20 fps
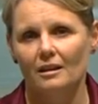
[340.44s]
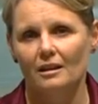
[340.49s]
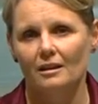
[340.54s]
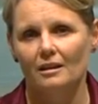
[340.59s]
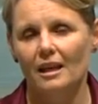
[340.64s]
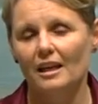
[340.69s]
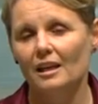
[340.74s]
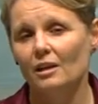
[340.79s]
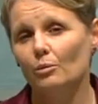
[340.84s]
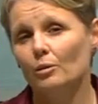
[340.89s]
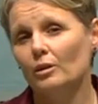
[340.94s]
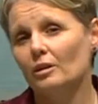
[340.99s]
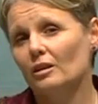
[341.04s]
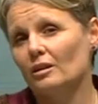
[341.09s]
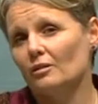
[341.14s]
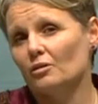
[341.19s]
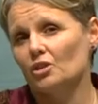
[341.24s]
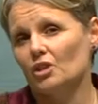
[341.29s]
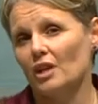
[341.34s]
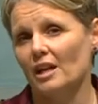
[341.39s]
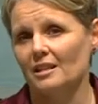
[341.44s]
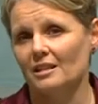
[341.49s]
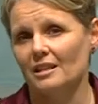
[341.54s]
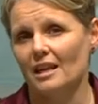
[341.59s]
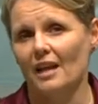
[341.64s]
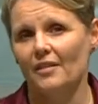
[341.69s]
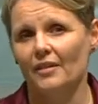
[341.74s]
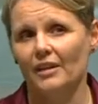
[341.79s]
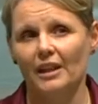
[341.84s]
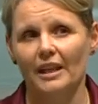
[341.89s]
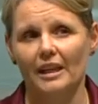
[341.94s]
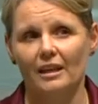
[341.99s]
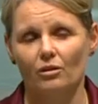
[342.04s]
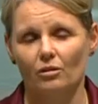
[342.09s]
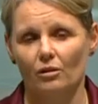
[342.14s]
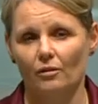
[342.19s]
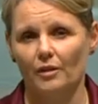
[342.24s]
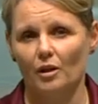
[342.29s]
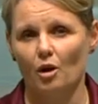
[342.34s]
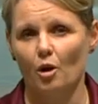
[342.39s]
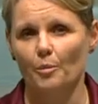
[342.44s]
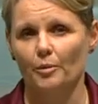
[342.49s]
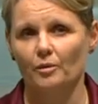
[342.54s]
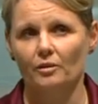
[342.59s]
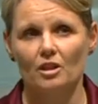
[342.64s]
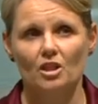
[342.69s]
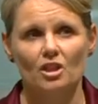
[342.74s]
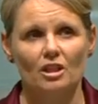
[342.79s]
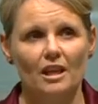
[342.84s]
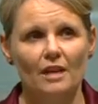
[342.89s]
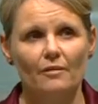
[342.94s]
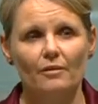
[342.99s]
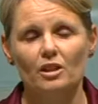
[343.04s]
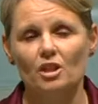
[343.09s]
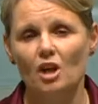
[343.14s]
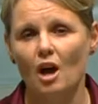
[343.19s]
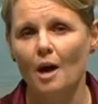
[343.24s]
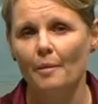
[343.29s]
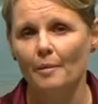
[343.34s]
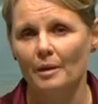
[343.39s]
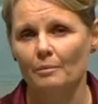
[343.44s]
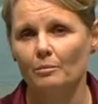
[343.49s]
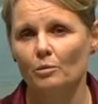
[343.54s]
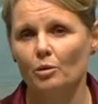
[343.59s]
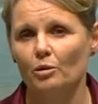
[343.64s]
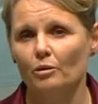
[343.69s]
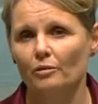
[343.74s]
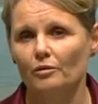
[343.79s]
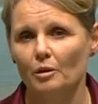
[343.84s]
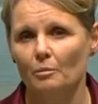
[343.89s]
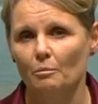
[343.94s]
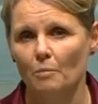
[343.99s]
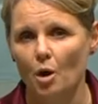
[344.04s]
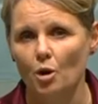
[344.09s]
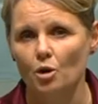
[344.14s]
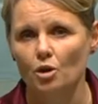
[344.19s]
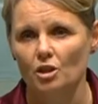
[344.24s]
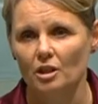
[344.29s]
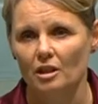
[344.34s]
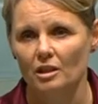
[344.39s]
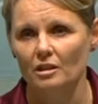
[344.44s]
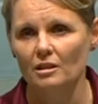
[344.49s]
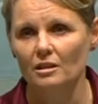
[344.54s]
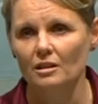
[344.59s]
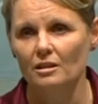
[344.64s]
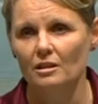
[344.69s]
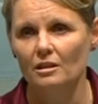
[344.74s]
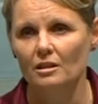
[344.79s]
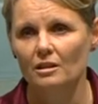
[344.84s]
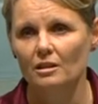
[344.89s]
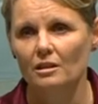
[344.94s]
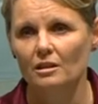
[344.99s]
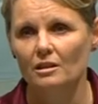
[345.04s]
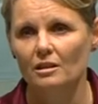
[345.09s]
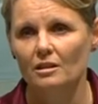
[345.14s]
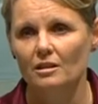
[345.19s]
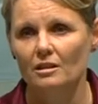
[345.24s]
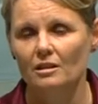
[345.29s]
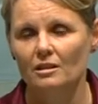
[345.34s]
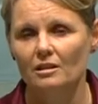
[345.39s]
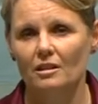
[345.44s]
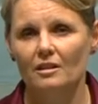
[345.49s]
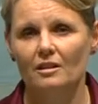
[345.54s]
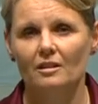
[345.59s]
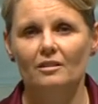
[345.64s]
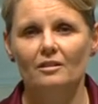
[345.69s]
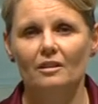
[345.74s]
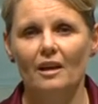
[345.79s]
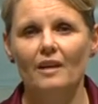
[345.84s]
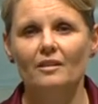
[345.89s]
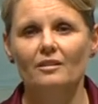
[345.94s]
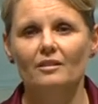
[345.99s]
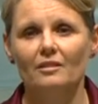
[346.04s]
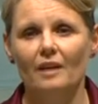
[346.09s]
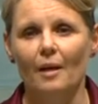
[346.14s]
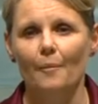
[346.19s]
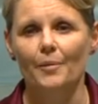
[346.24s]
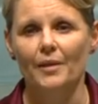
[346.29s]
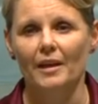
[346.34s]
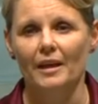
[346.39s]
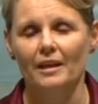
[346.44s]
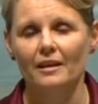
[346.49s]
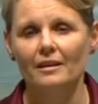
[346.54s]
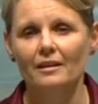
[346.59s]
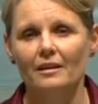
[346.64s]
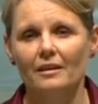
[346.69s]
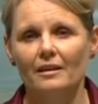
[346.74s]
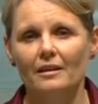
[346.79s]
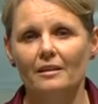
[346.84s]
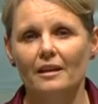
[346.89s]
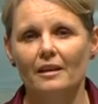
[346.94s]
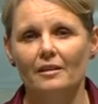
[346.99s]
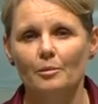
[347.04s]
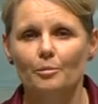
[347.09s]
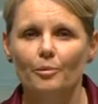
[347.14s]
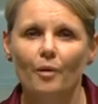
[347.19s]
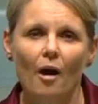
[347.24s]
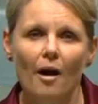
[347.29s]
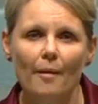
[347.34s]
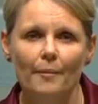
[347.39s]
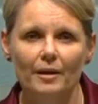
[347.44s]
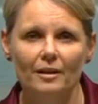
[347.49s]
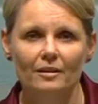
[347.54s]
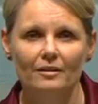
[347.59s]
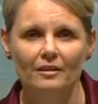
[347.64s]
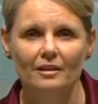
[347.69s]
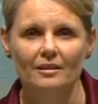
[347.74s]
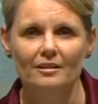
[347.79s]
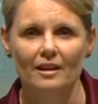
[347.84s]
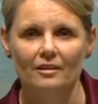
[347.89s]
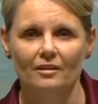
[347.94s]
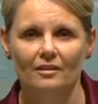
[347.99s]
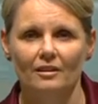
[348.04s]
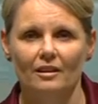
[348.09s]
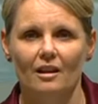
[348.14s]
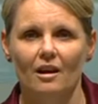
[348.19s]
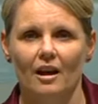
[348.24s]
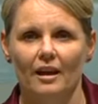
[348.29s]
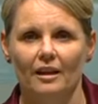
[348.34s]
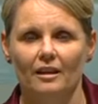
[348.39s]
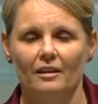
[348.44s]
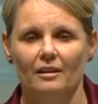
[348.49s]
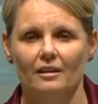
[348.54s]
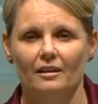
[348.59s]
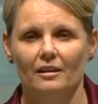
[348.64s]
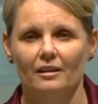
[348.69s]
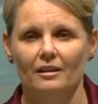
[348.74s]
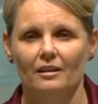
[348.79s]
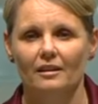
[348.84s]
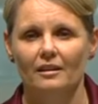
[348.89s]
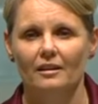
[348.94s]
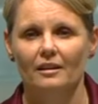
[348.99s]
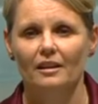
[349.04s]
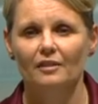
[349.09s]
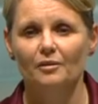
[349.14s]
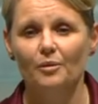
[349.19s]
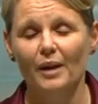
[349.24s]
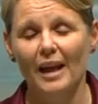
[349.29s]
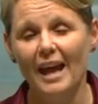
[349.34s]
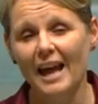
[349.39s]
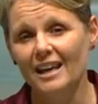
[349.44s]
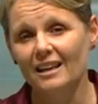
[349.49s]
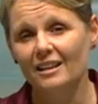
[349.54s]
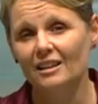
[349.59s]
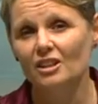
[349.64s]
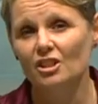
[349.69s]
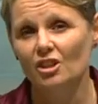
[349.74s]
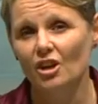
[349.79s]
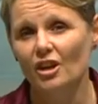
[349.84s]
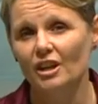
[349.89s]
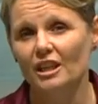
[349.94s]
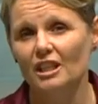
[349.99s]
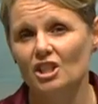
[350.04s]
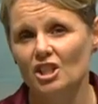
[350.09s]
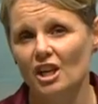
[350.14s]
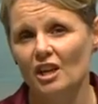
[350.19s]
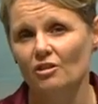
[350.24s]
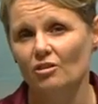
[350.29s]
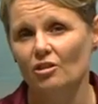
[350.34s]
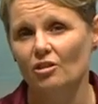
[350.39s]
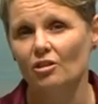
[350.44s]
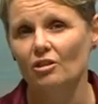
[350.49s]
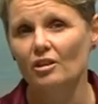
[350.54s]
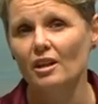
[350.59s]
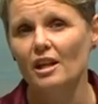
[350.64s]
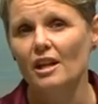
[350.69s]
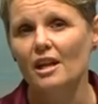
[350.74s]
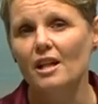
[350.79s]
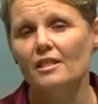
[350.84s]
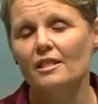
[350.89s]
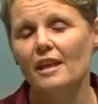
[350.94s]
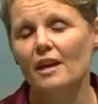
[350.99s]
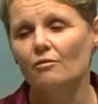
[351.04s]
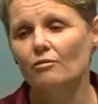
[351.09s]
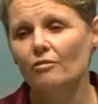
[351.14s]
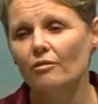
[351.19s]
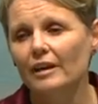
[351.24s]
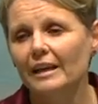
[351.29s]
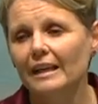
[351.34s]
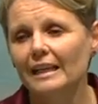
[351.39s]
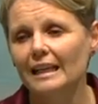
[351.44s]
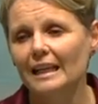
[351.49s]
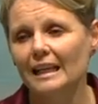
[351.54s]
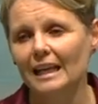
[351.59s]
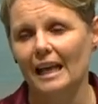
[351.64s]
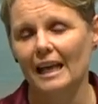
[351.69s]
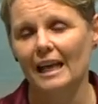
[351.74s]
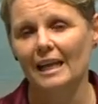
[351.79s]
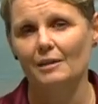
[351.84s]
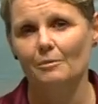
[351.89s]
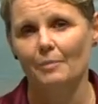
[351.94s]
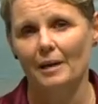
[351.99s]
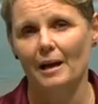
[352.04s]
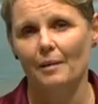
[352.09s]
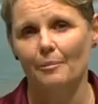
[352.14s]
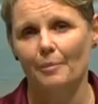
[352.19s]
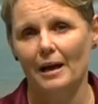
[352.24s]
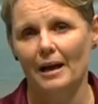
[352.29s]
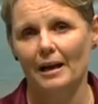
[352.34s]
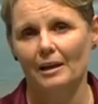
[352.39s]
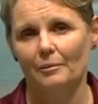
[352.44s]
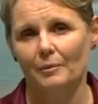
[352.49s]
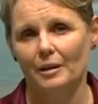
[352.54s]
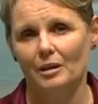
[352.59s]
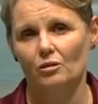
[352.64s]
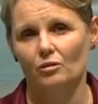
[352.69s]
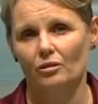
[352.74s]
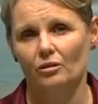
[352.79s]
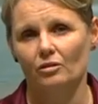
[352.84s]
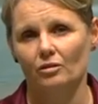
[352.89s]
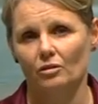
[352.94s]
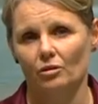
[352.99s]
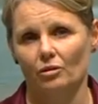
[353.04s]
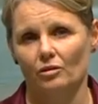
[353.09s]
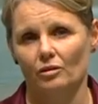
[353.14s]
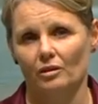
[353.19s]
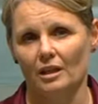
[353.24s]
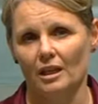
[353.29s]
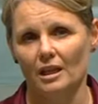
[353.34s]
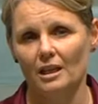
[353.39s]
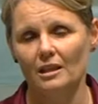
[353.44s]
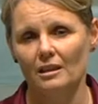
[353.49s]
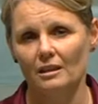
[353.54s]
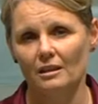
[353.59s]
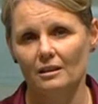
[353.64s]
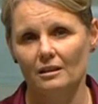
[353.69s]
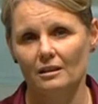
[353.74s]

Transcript: then he wouldn't have shut down the Leader of the Opposition every time he moved a motion to discuss something that the Prime Minister doesn't like. If we had an Attorney-General that really cared about parliamentary scrutiny,